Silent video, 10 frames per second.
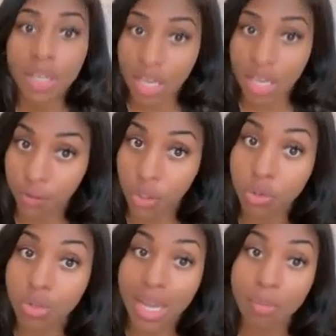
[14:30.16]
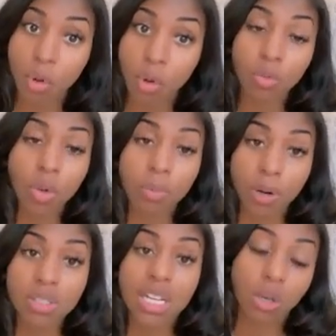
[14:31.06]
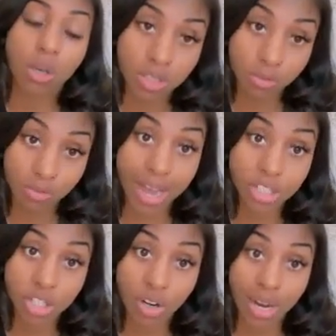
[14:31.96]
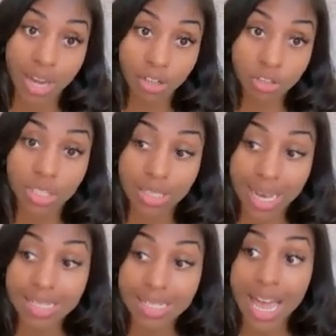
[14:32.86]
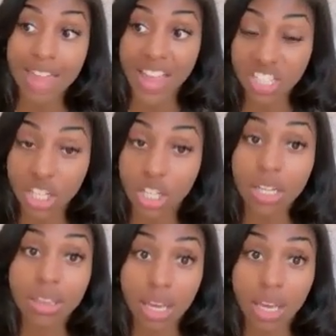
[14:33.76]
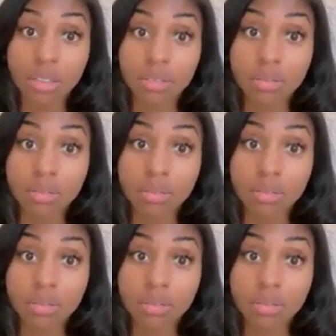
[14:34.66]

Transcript: if you date more than one person, it will divide your energy. Yes. And that's a good thing.